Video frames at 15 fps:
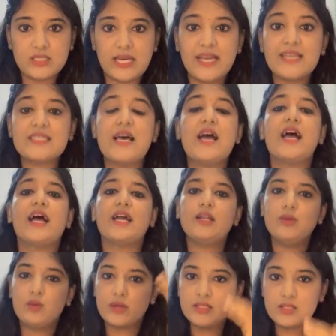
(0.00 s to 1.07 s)
tags and
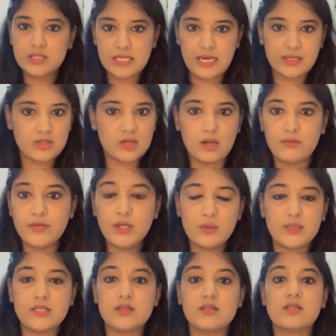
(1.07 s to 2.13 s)
you can start solving
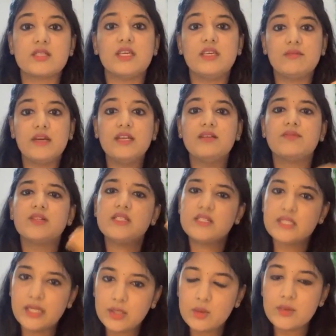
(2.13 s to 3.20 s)
questions. Even if it's
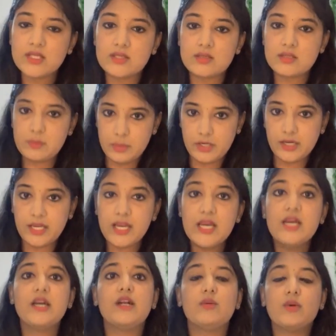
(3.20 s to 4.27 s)
10 questions per day,
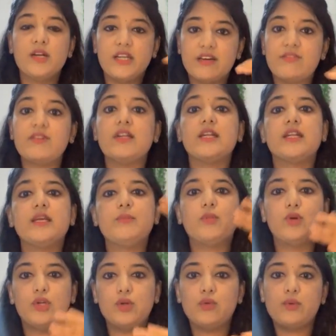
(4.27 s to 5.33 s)
it would definitely
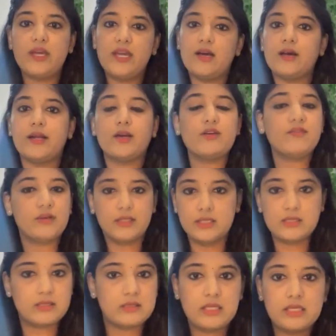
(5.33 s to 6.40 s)
put you way ahead of
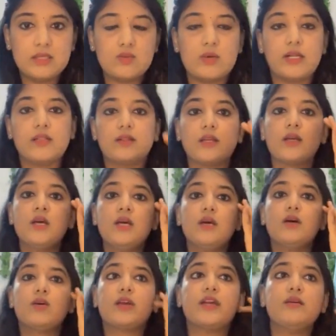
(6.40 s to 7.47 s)
others. That is one thing.
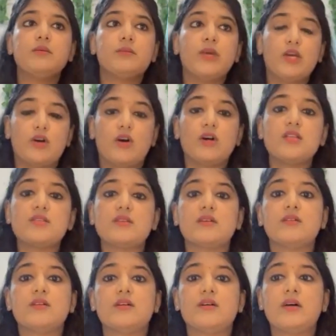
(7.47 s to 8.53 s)
Okay, because
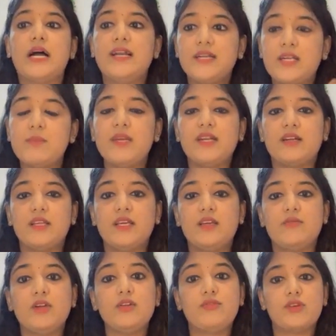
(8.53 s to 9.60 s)
ultimately,
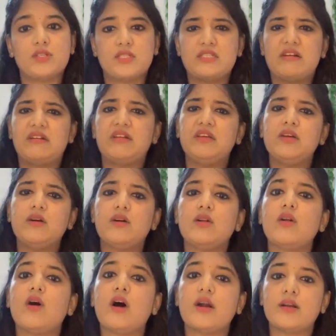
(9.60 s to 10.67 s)
even if you're studying a
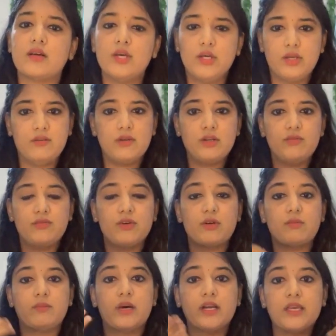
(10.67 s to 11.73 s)
lot, even if
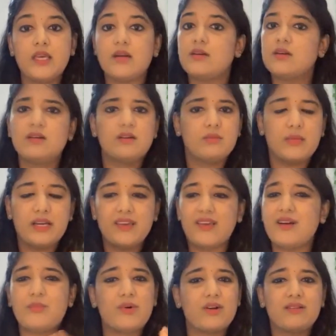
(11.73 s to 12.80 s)
you're
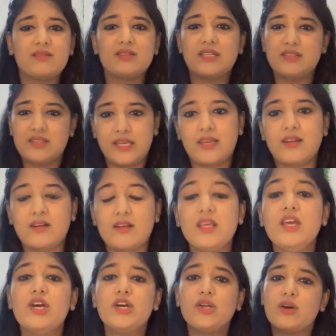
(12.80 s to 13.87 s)
mugging up, or that is
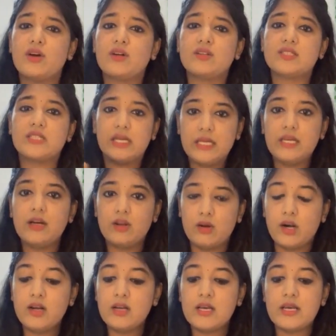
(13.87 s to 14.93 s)
secondary, you're studying a
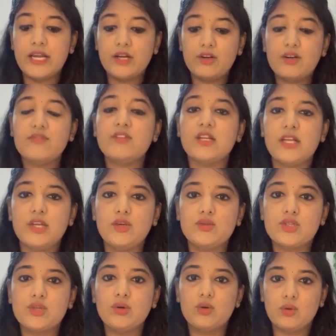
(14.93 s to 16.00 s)
lot, end of the day you
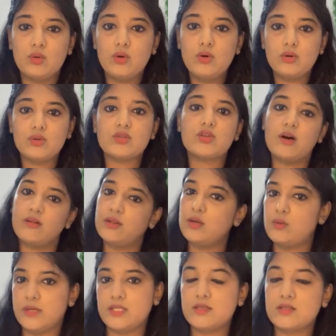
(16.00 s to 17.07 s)
should know to solve the
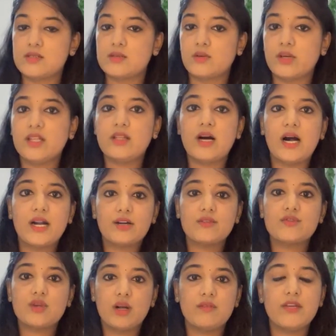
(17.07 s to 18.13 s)
questions. Okay, the art of
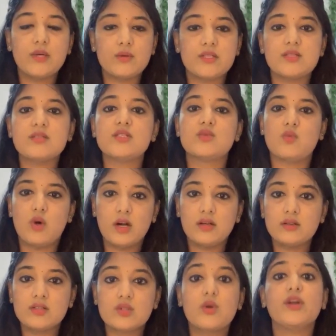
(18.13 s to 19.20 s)
solving questions is what
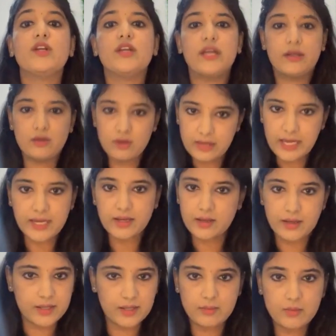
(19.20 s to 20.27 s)
is going to get your rank
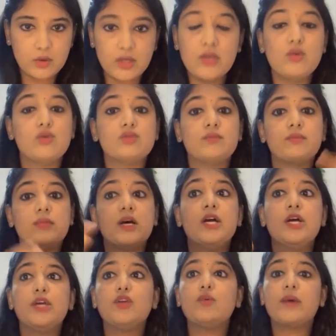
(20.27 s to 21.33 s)
ahead. Okay,
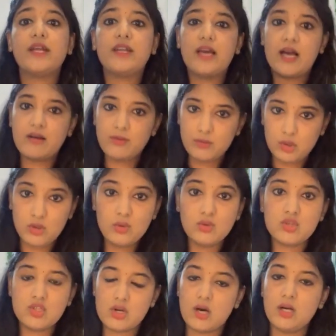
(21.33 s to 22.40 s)
you might have a
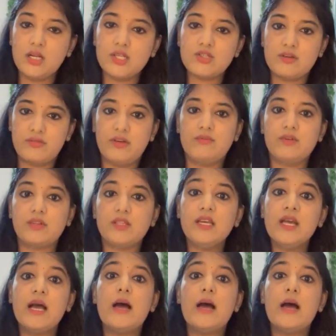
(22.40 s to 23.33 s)
huge knowledge of everything,